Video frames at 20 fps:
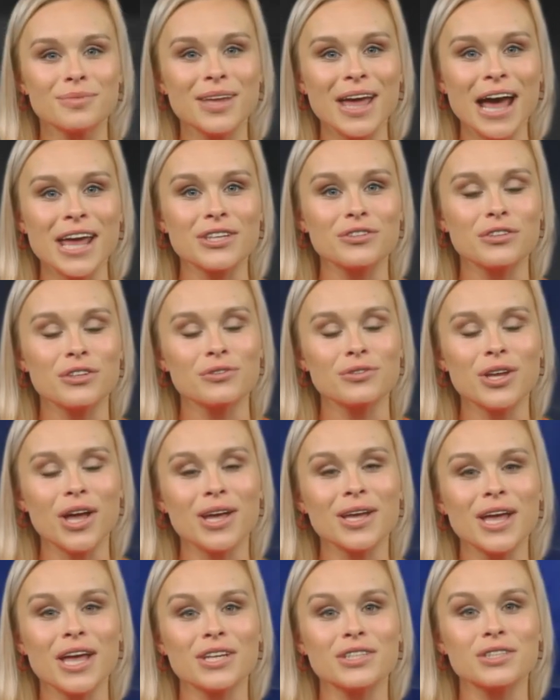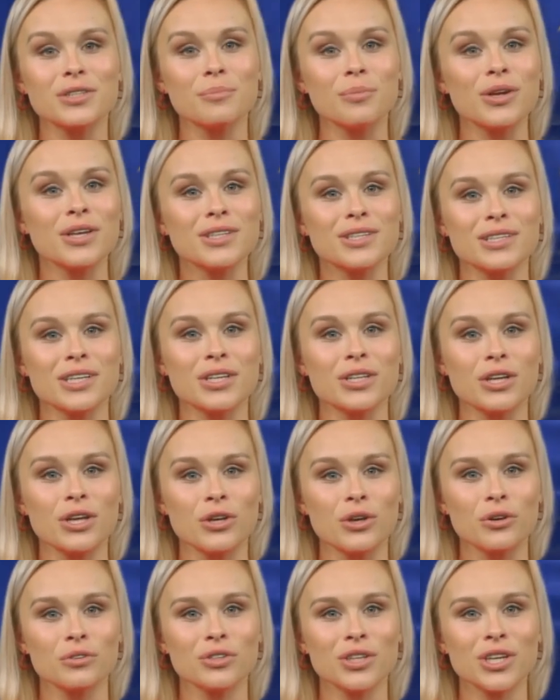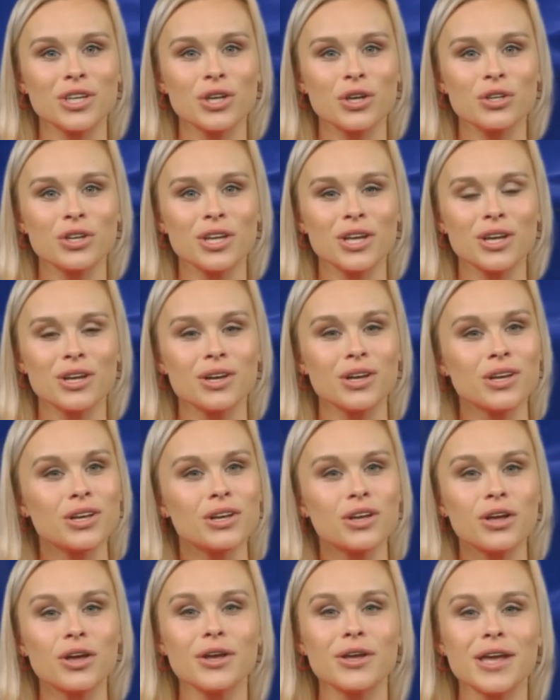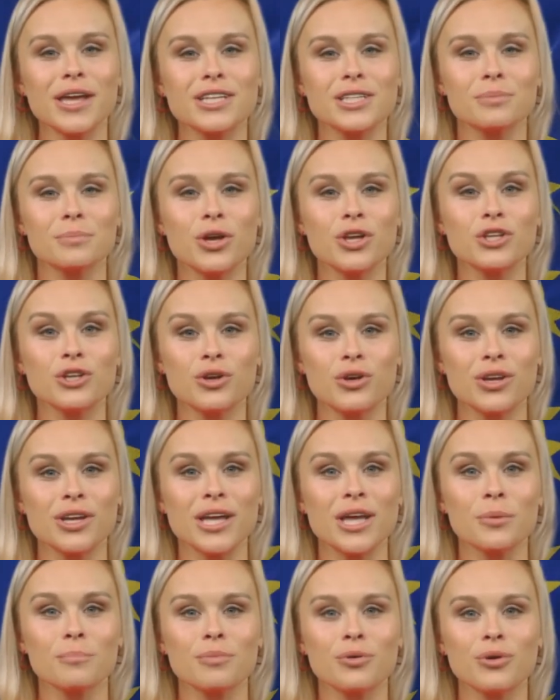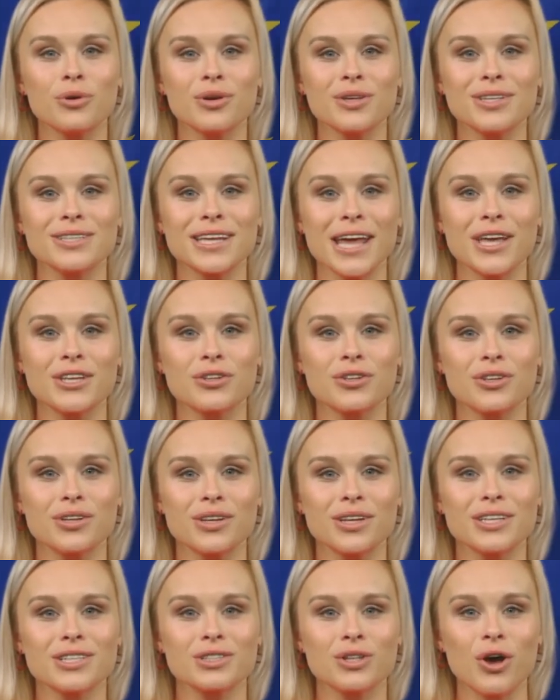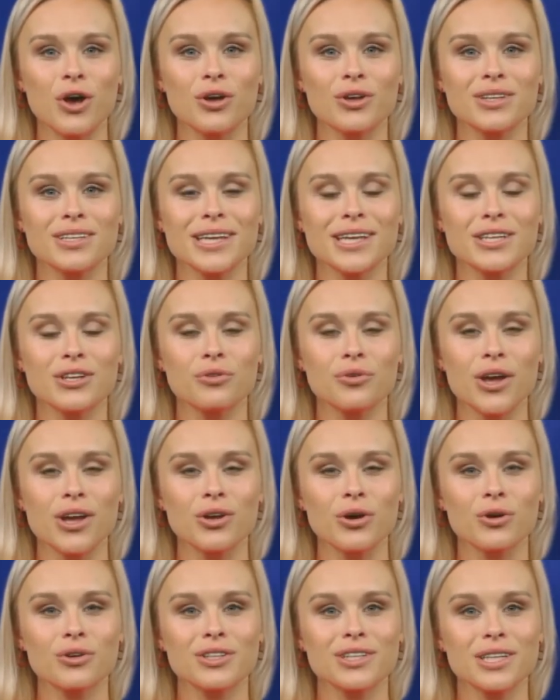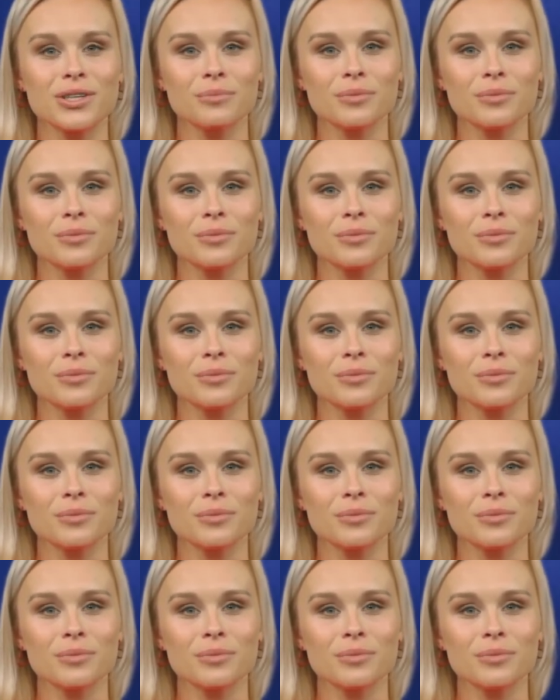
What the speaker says: And if you've got customers in the European Union, you need to make sure the approved vendor is called in the right hosting